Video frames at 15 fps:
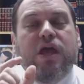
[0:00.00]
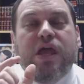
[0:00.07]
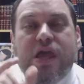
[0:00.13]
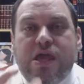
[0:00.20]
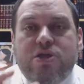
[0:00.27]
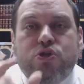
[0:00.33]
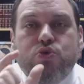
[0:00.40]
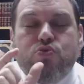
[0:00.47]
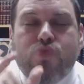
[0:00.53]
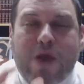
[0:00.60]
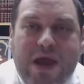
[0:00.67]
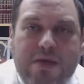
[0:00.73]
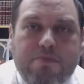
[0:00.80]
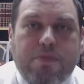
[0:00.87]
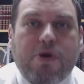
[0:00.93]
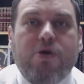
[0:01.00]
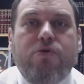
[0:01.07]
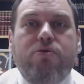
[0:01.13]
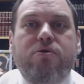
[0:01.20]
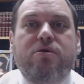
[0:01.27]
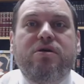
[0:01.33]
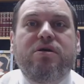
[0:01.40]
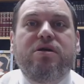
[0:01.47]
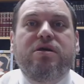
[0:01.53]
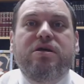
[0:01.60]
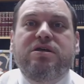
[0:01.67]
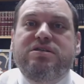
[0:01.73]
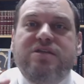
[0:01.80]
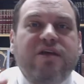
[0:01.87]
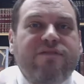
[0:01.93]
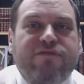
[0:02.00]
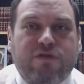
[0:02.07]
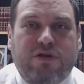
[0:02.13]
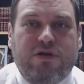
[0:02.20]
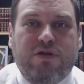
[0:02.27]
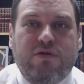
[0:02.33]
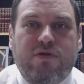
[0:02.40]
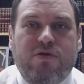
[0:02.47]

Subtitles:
each rainbow is different.